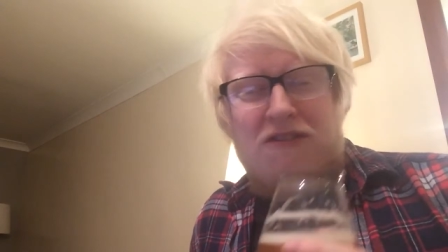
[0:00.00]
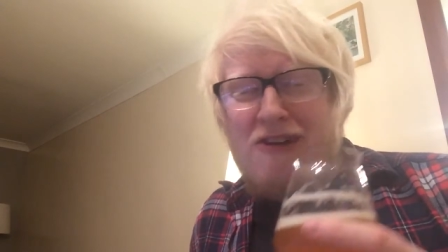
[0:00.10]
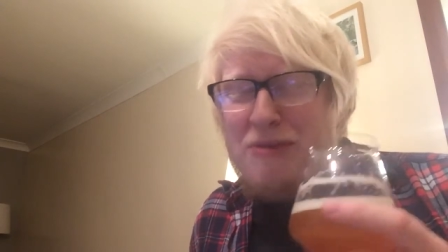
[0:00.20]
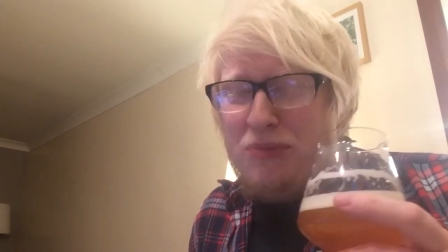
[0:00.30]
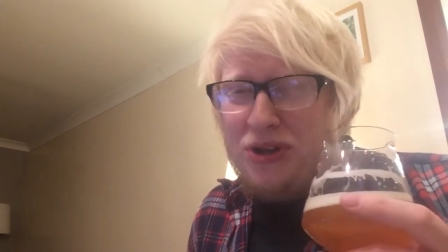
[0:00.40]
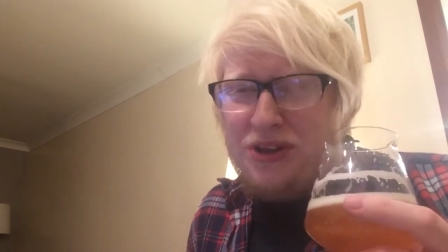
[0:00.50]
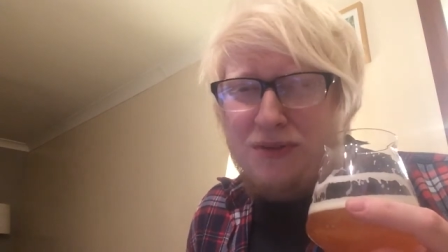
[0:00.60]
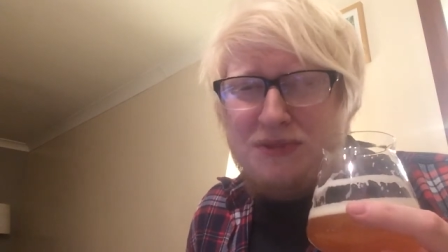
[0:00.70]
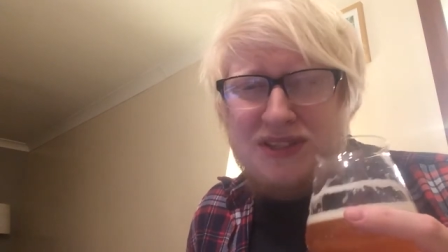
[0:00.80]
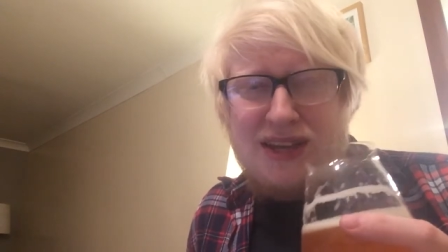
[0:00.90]
For
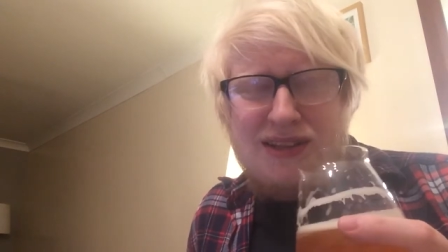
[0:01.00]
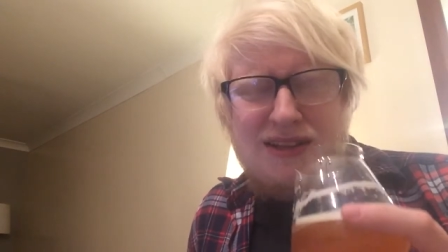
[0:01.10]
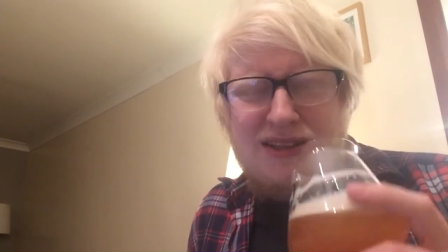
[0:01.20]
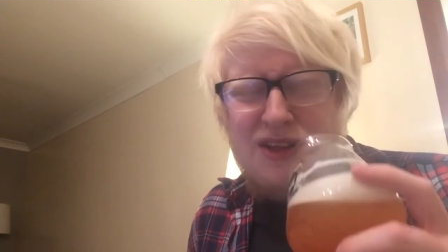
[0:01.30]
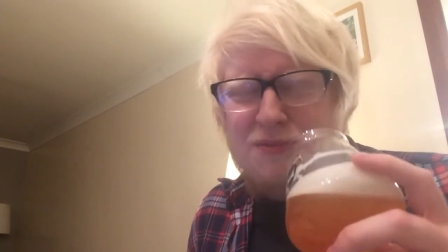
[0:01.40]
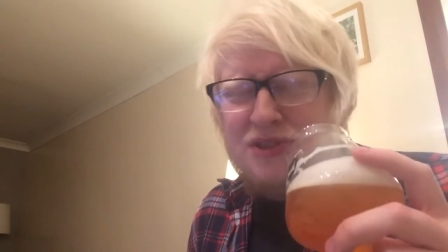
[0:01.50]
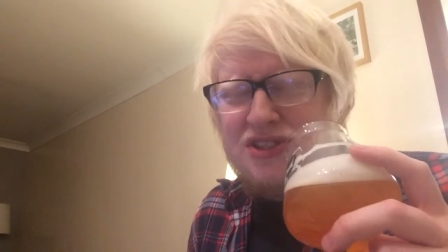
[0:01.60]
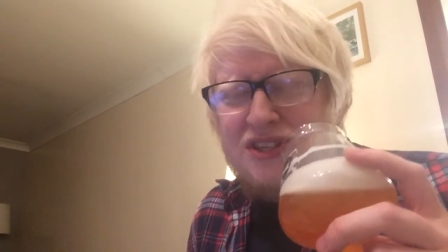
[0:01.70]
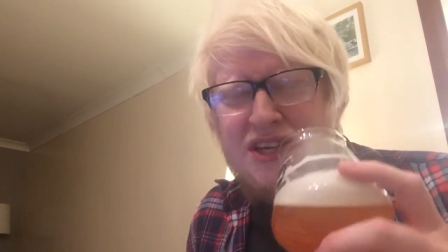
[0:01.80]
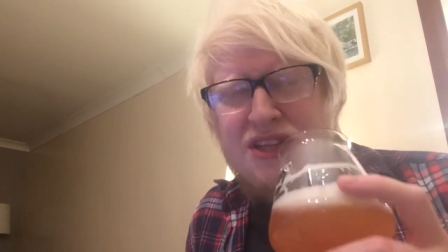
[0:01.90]
8.9%,
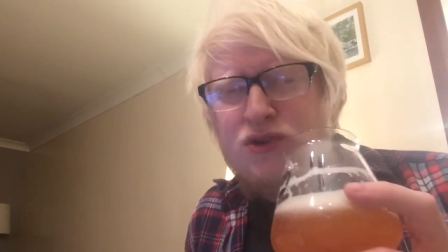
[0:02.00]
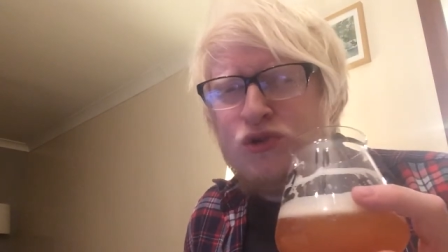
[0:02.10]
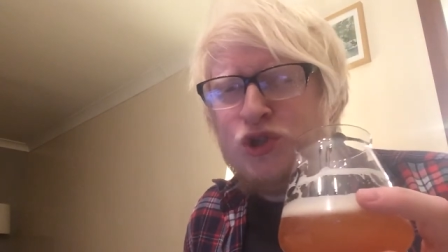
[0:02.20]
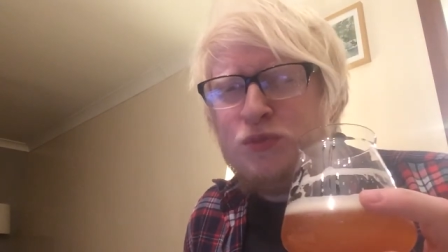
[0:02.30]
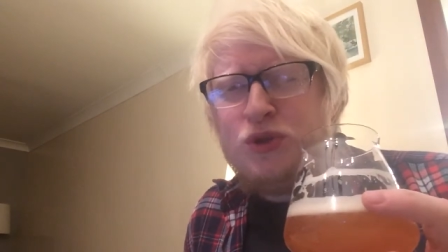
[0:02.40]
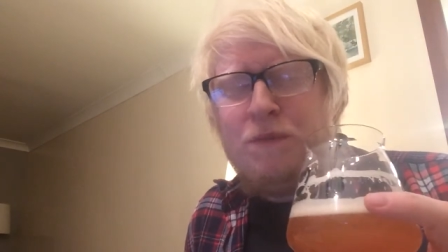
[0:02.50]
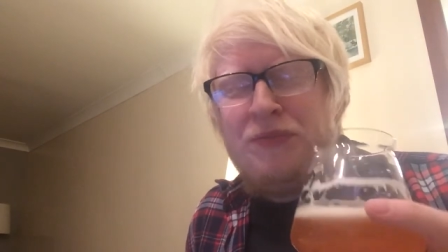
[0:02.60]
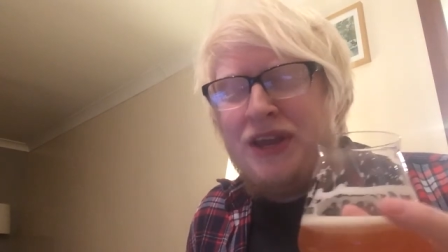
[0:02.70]
obscenely crushable.